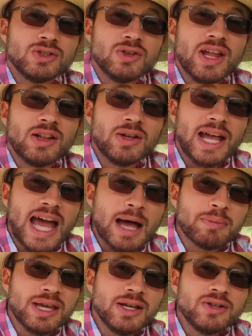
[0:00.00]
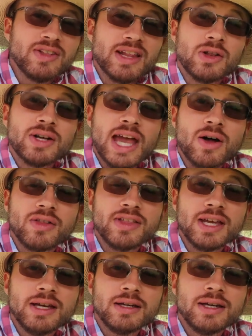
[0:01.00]
Do they look happy? Do they look
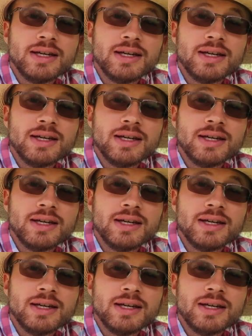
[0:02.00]
healthy?